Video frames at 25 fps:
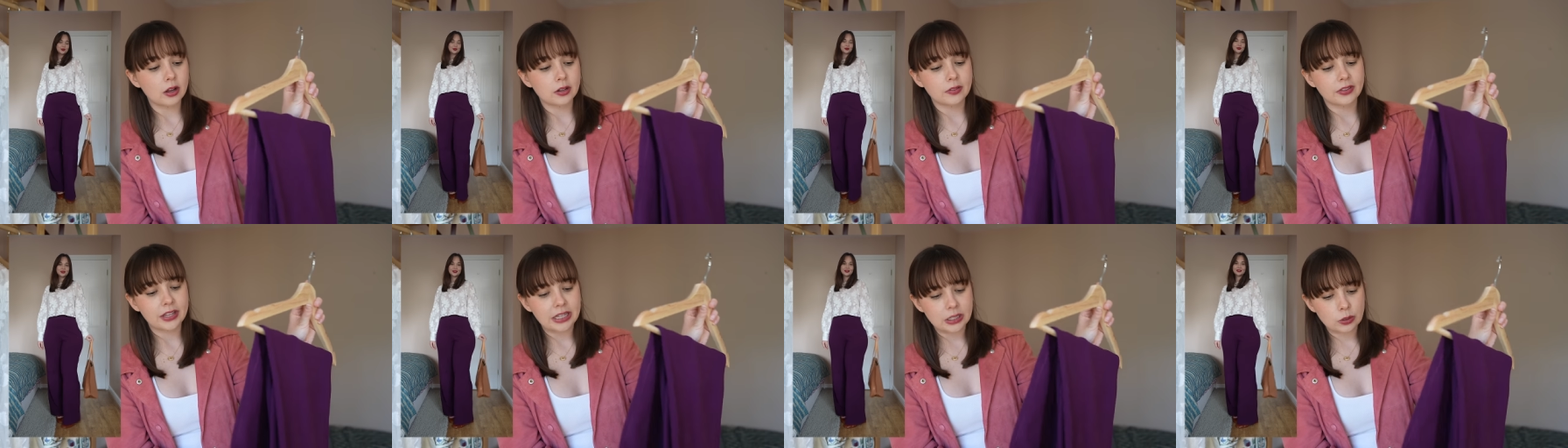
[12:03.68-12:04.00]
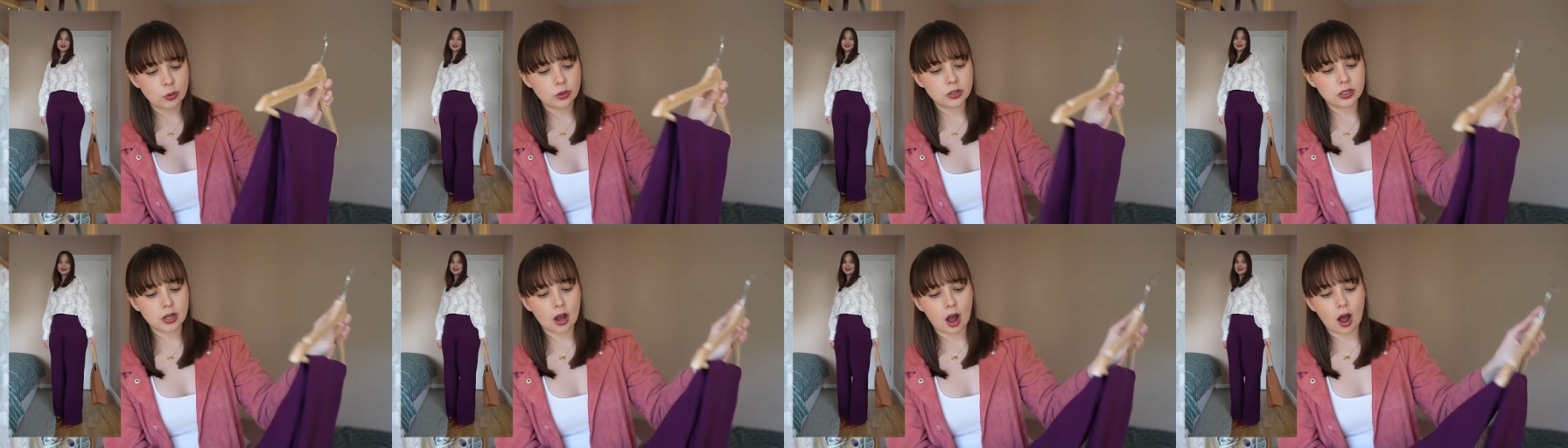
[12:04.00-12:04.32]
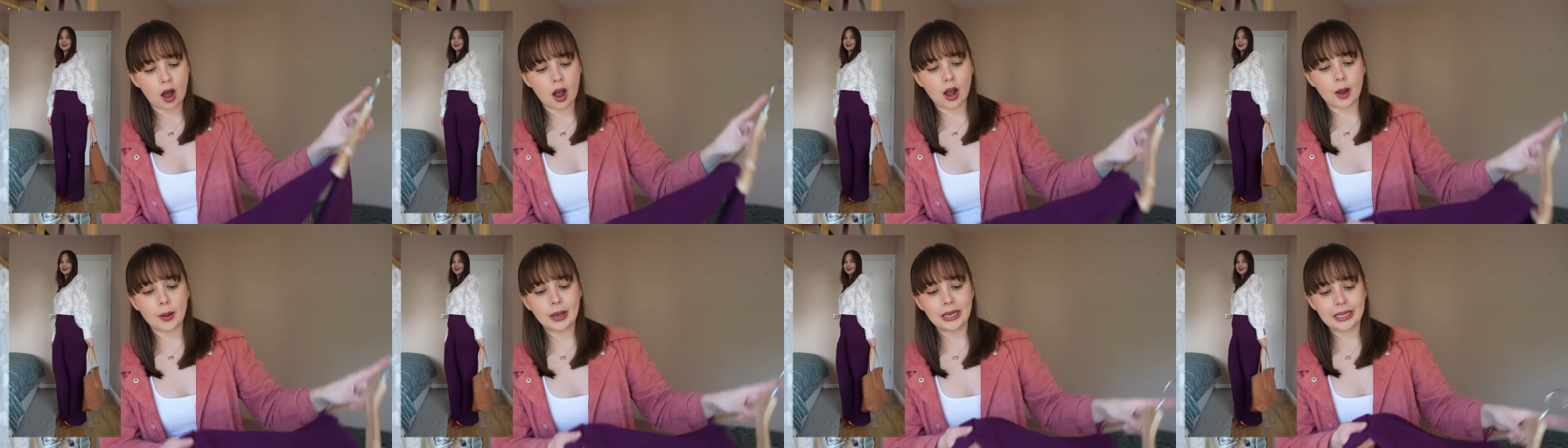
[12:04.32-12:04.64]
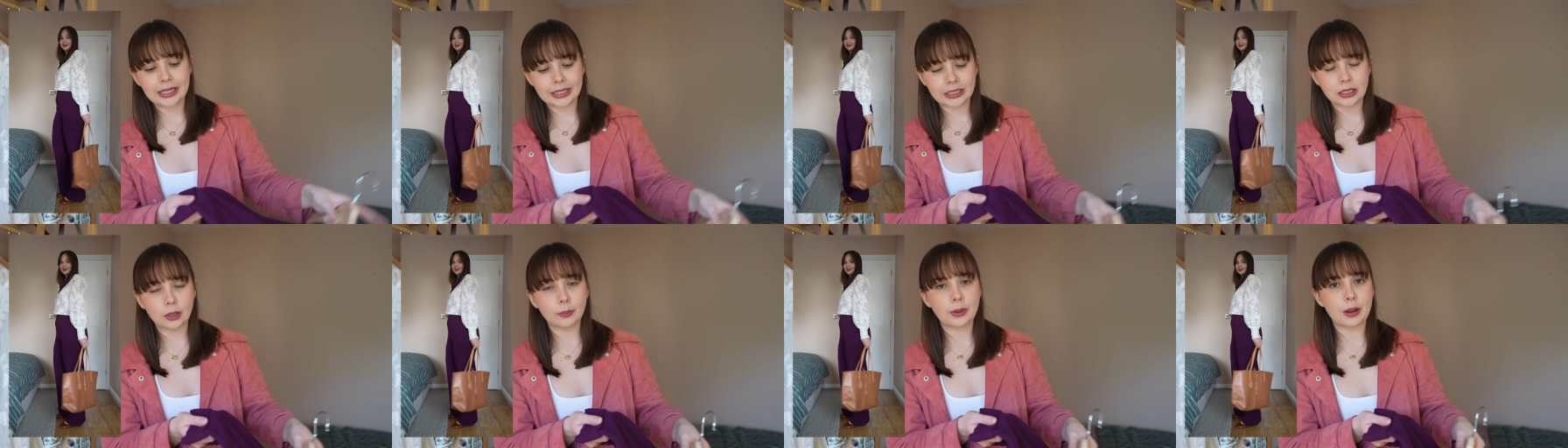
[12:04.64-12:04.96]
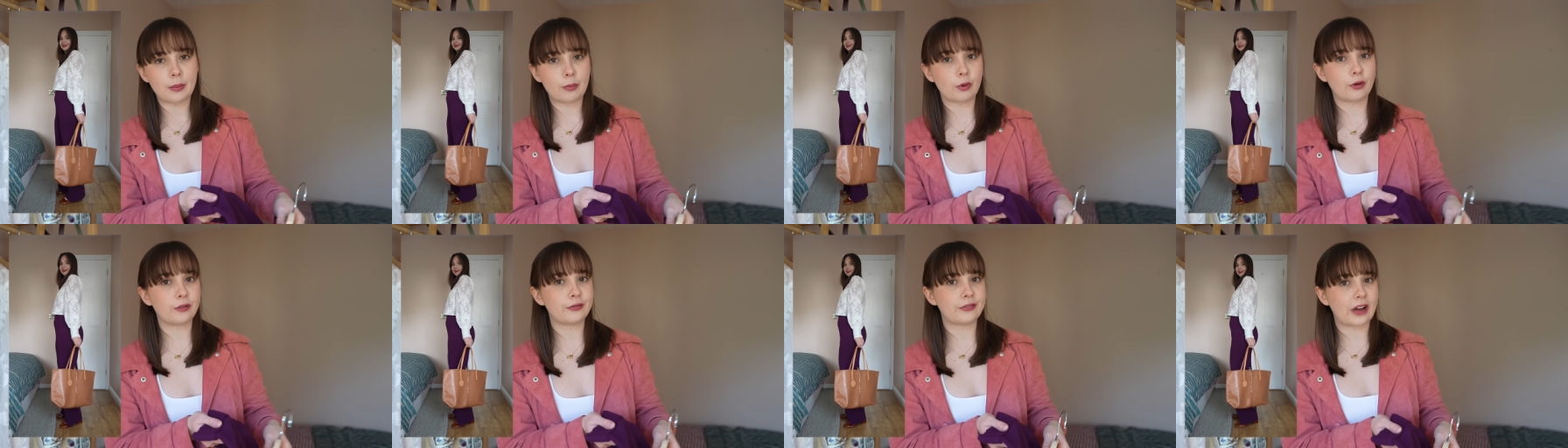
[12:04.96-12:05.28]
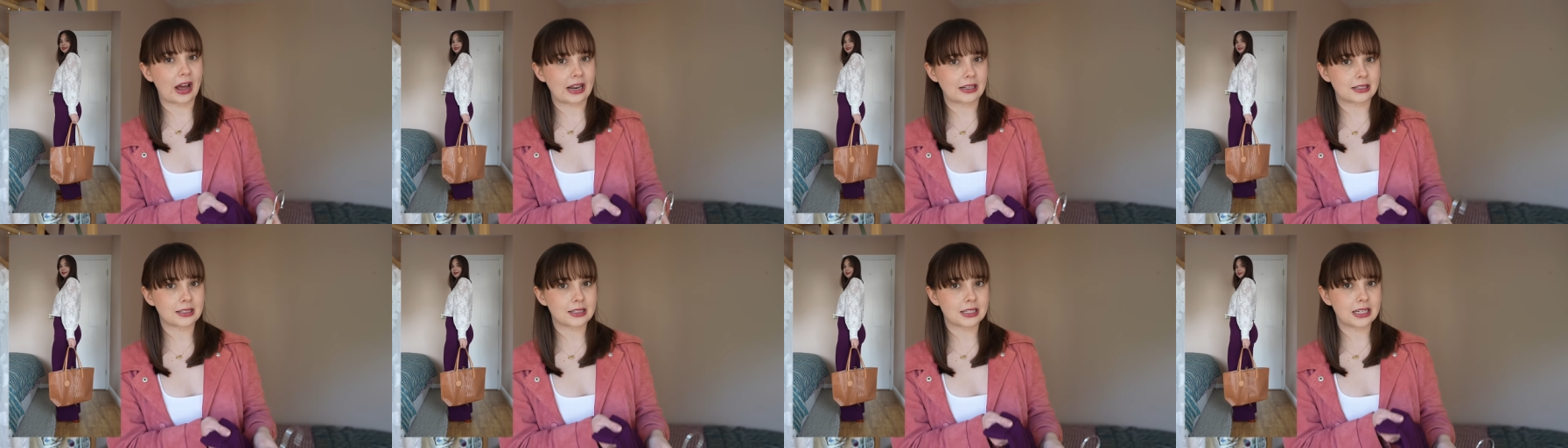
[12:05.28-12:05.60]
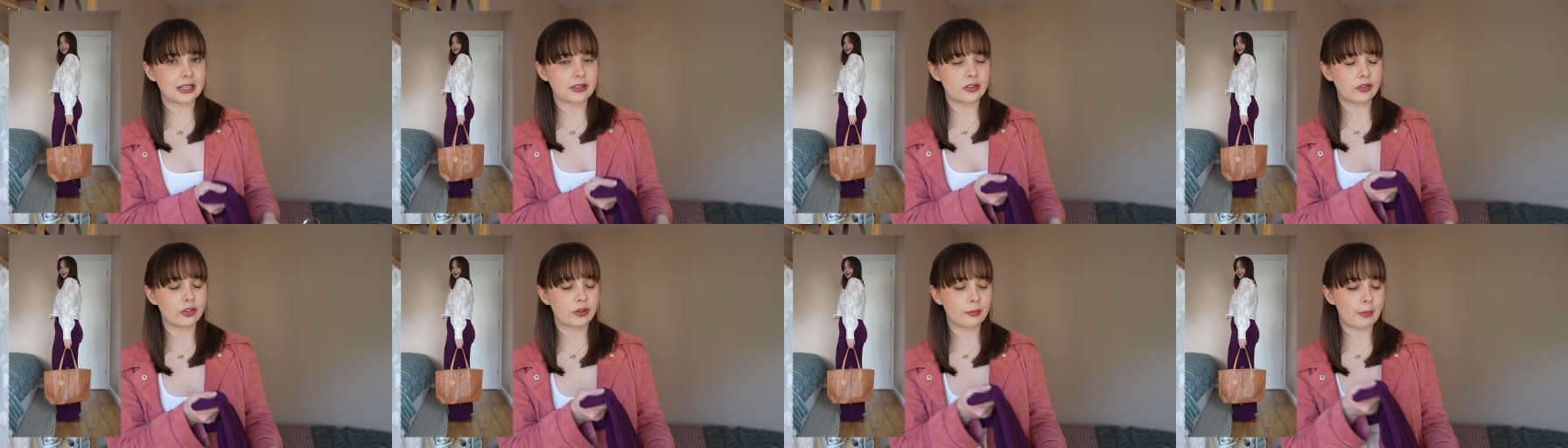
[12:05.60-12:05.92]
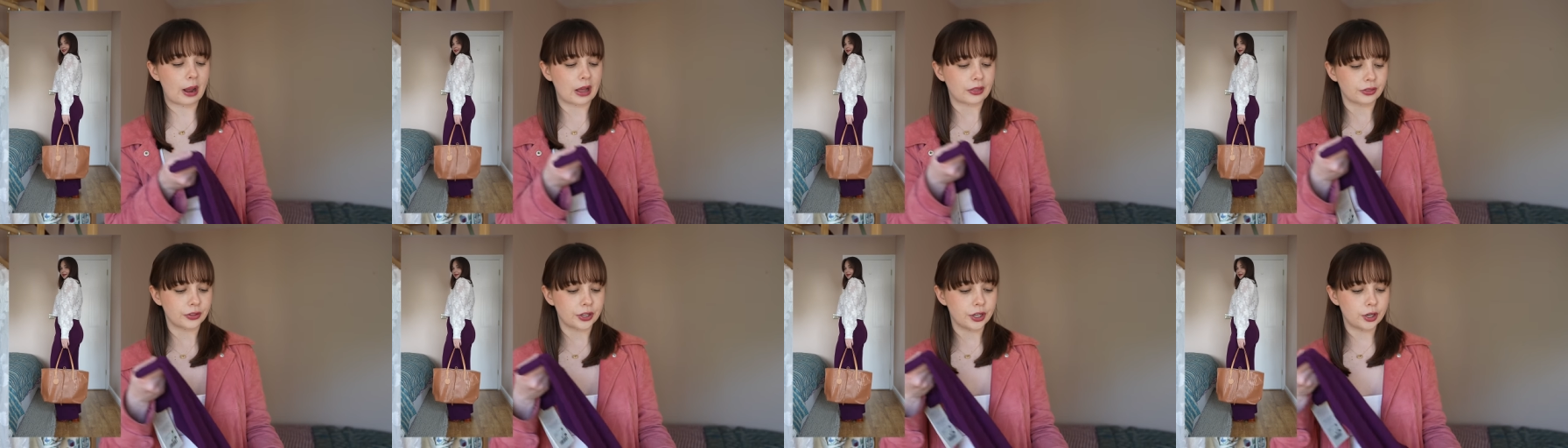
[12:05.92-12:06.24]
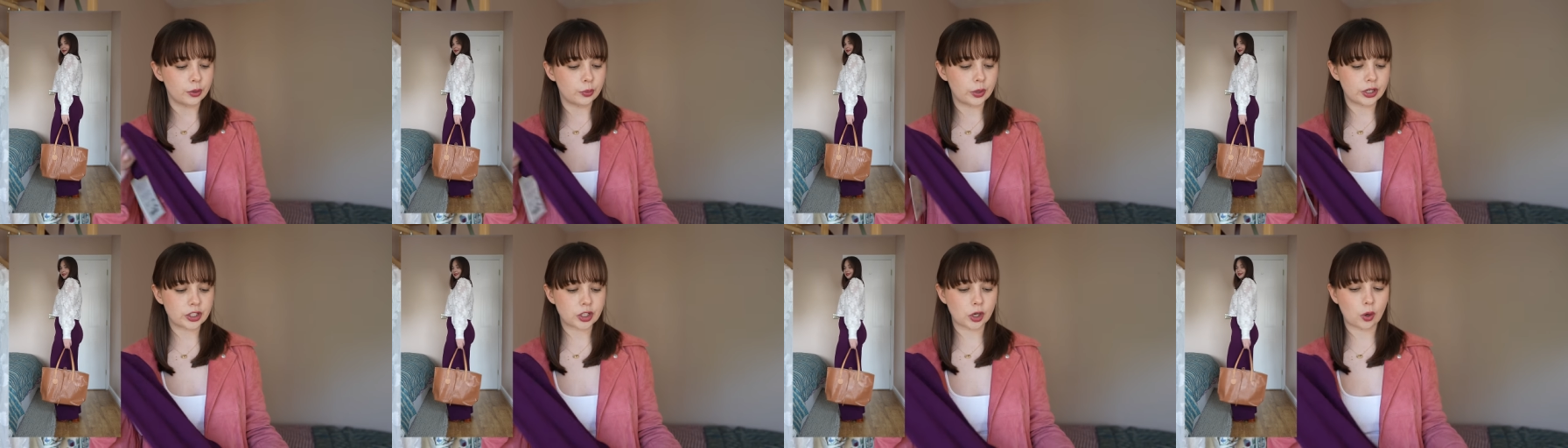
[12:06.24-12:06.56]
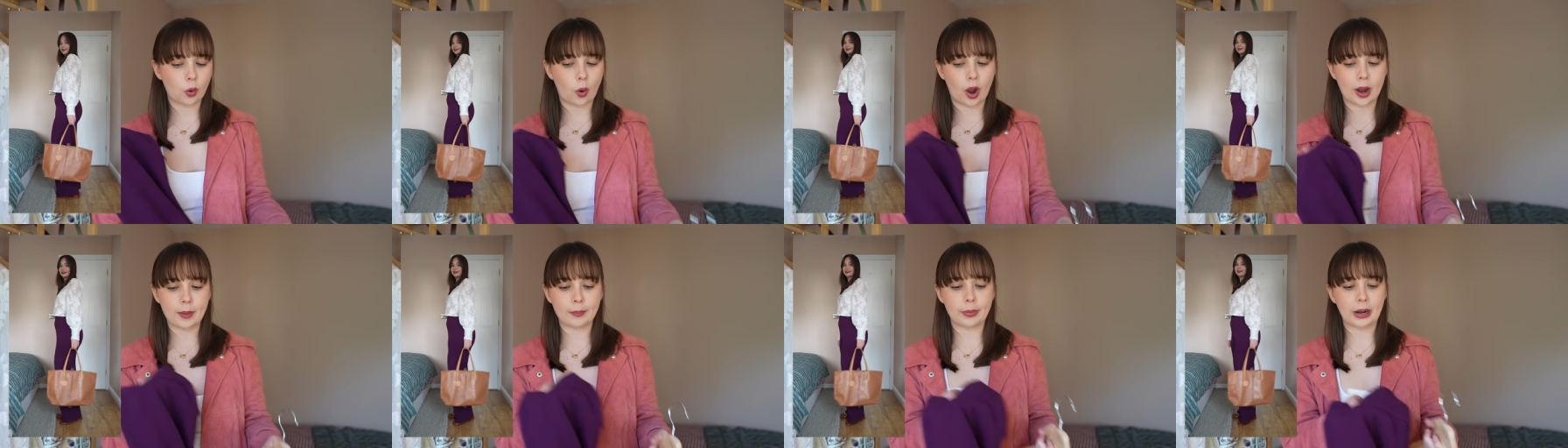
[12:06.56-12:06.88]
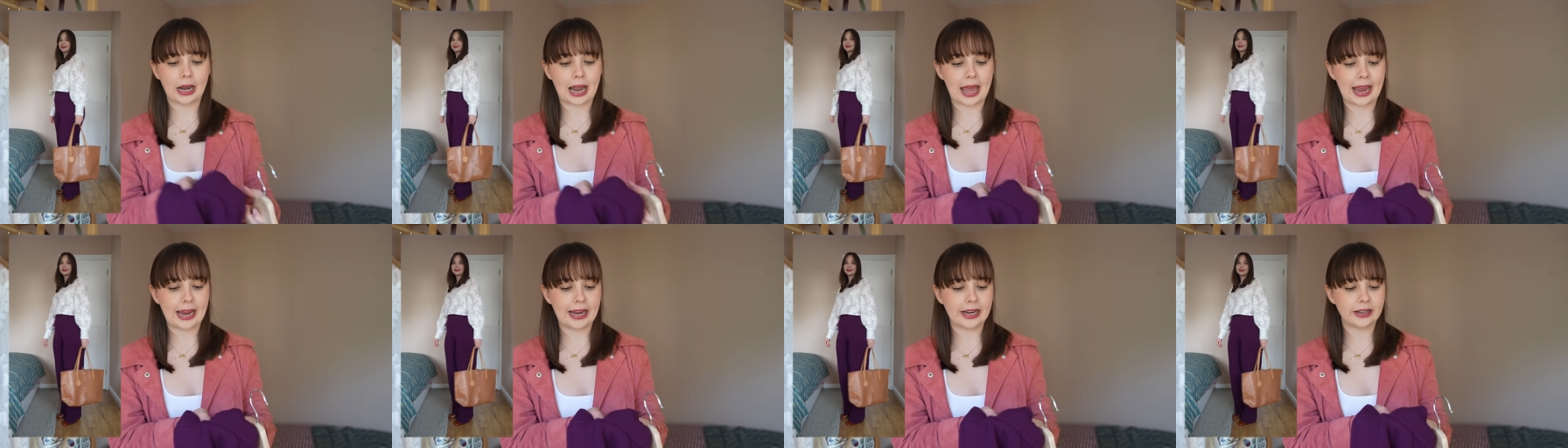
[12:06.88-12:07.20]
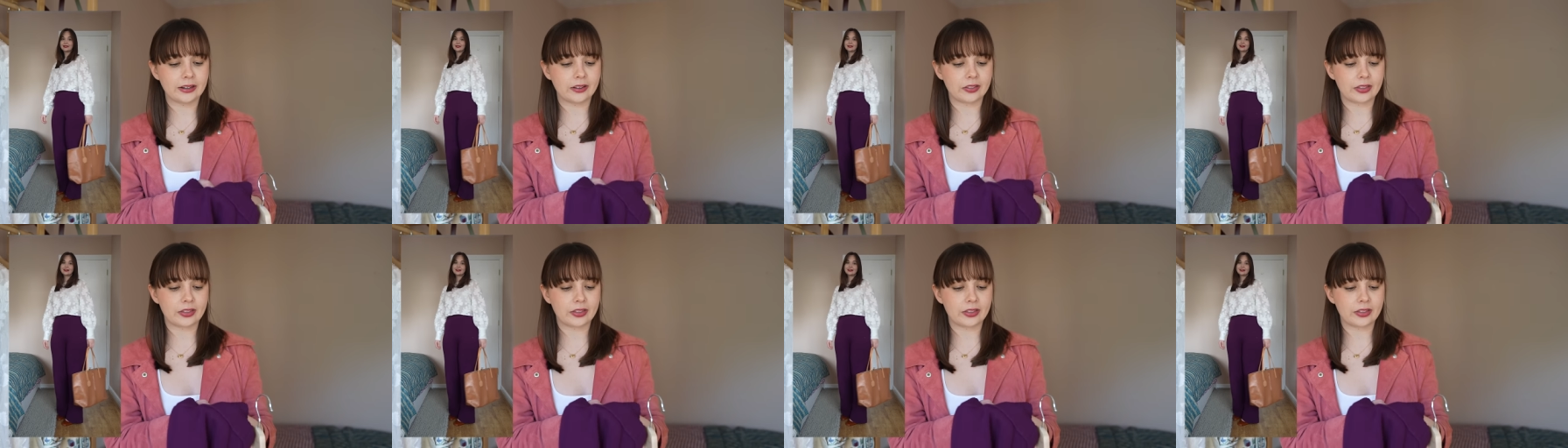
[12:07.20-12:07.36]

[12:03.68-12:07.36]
these ones are a little bit more fancy than the Matthew, which are quite plain.